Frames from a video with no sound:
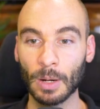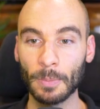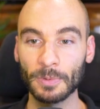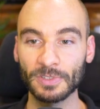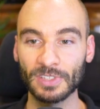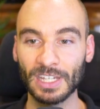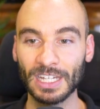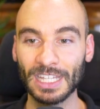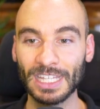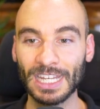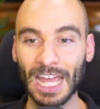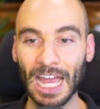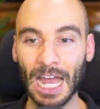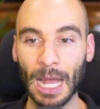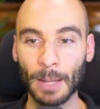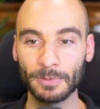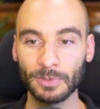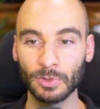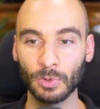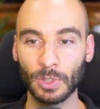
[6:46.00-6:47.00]
representing an
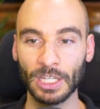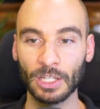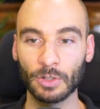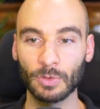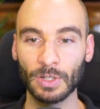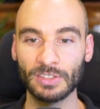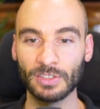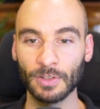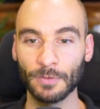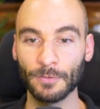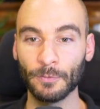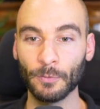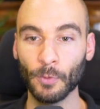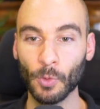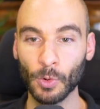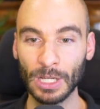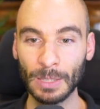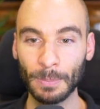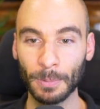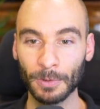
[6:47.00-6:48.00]
absolute increase of
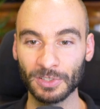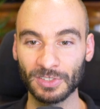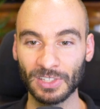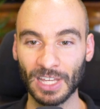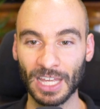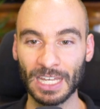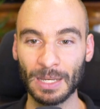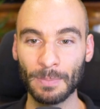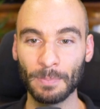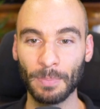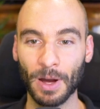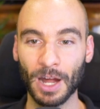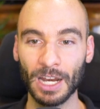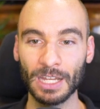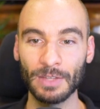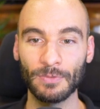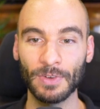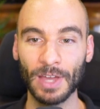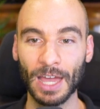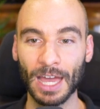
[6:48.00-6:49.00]
forty percent in
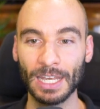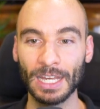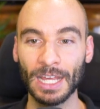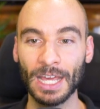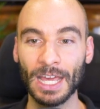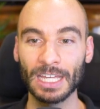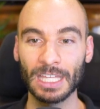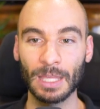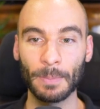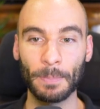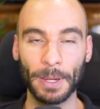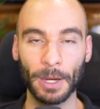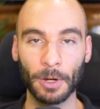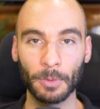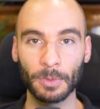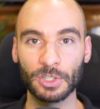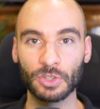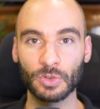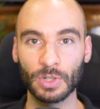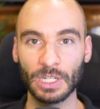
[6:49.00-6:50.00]
body fat
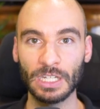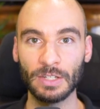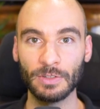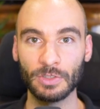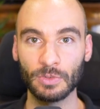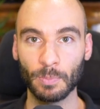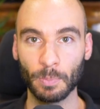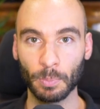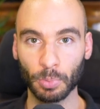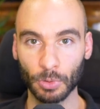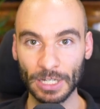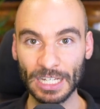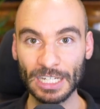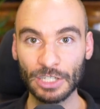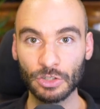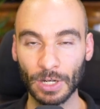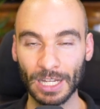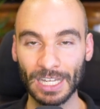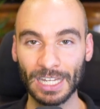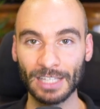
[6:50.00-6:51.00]
compared with
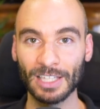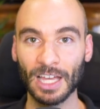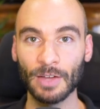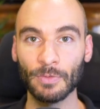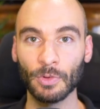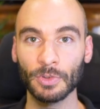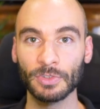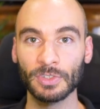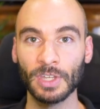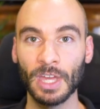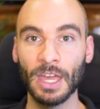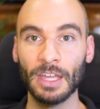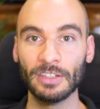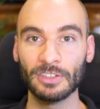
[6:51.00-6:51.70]
pre-training levels.